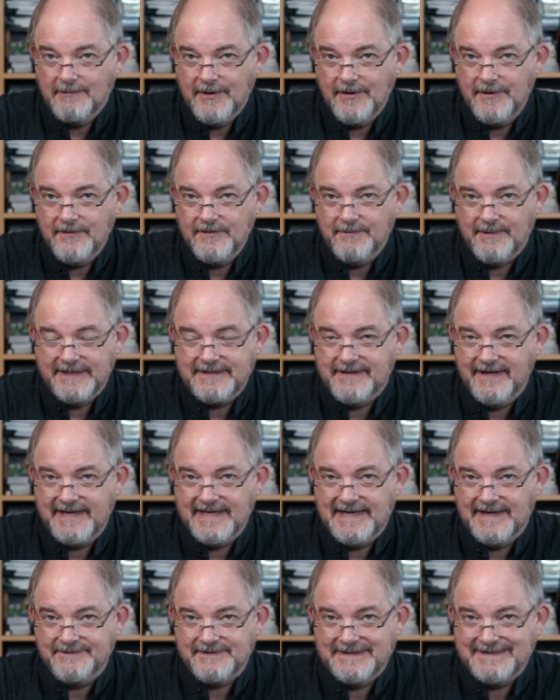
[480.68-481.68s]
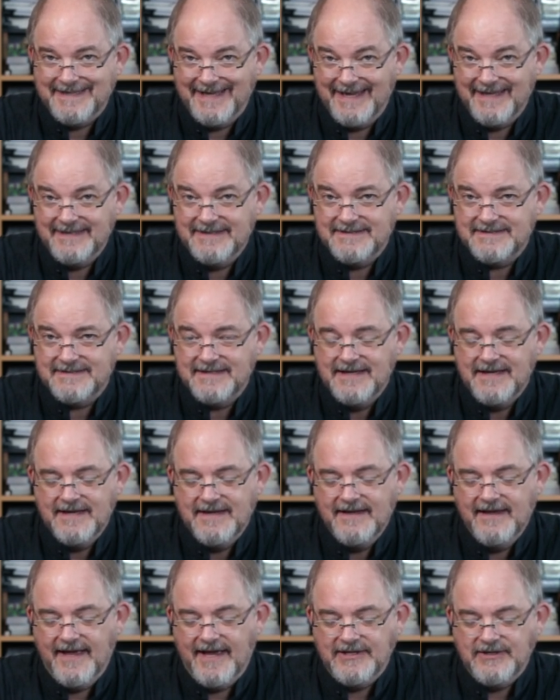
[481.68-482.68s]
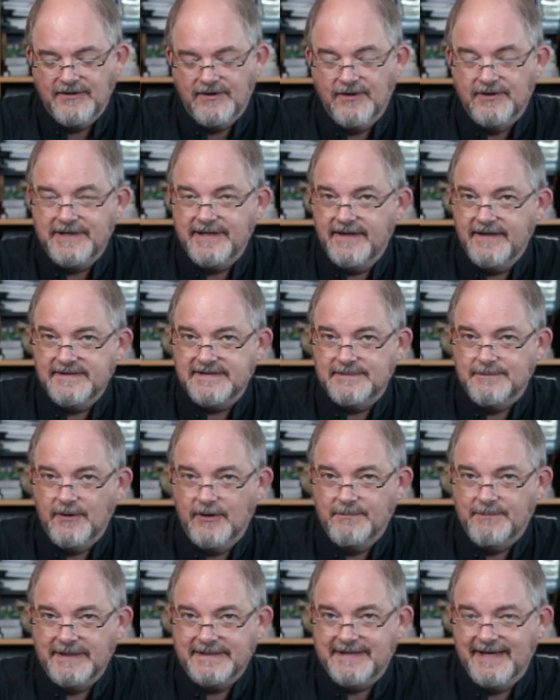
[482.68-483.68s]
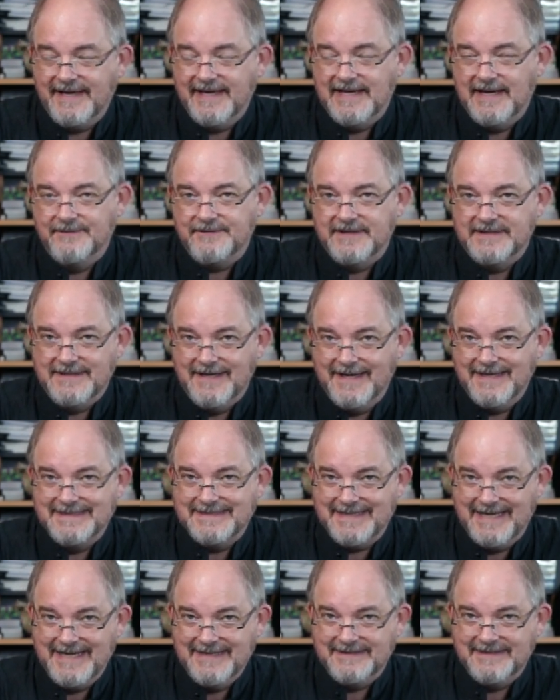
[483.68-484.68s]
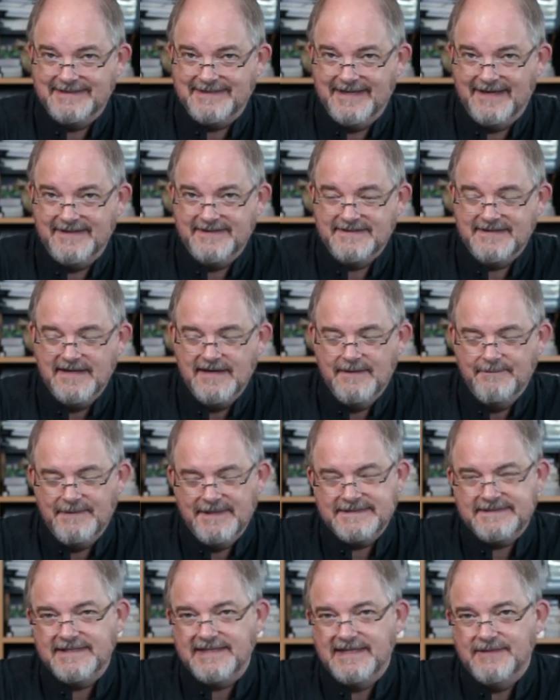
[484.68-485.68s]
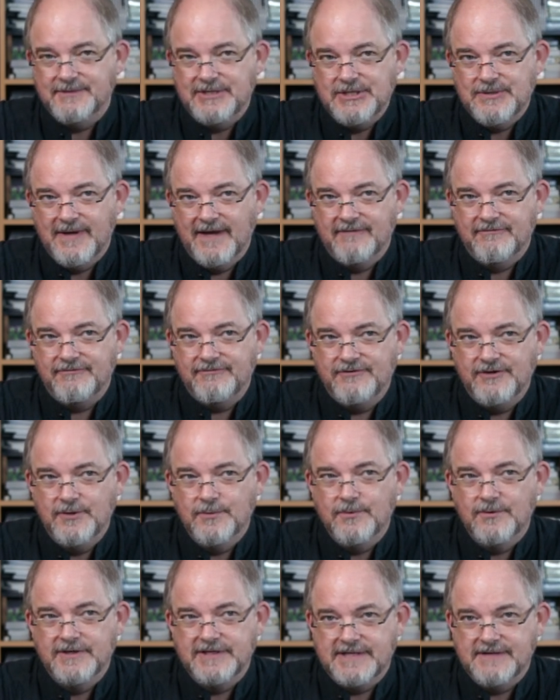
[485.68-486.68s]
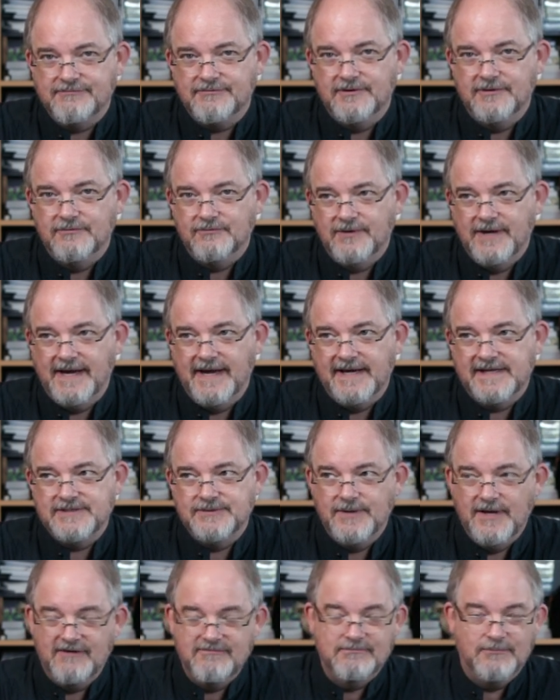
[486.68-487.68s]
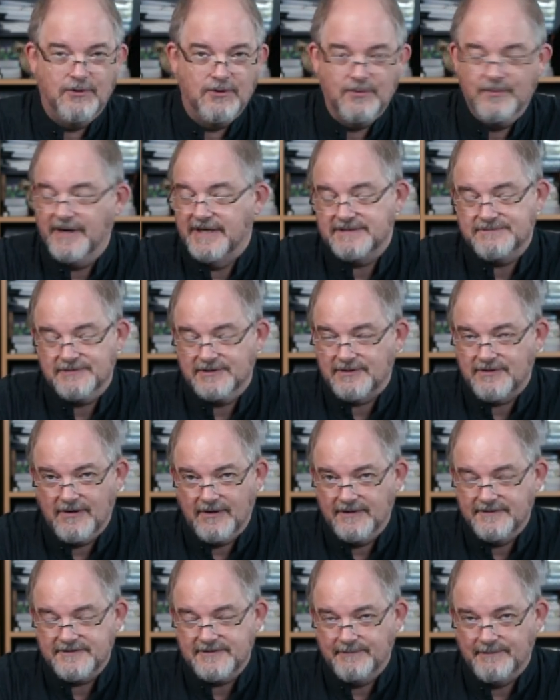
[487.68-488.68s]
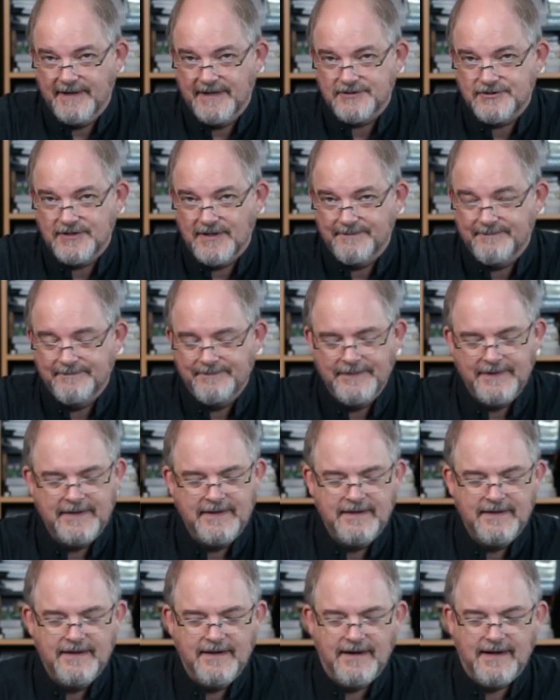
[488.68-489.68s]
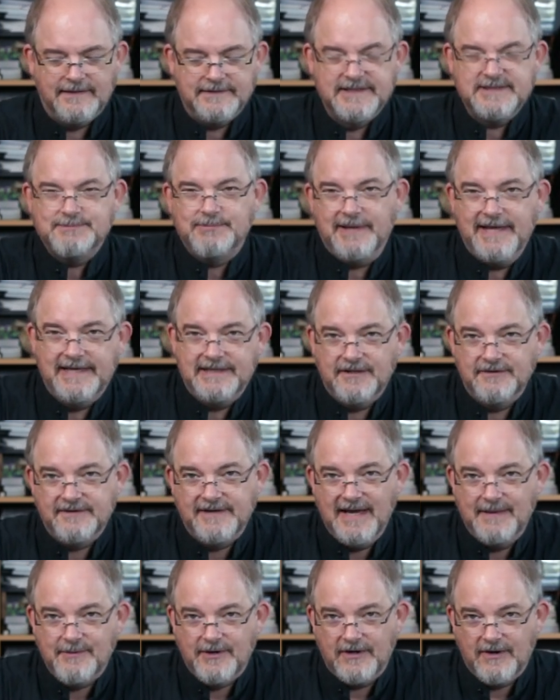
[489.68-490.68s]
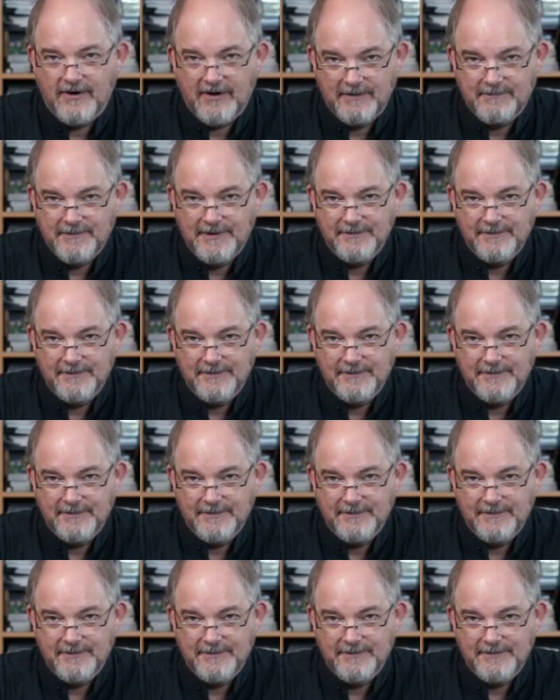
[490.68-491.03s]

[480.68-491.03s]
mode by taking out the 10s, and you go to easy mode by taking out the 9s and the 10s. Basically, when you have fewer different ranks, you have more ways for the cards to match up. Uh, let's play another game on hard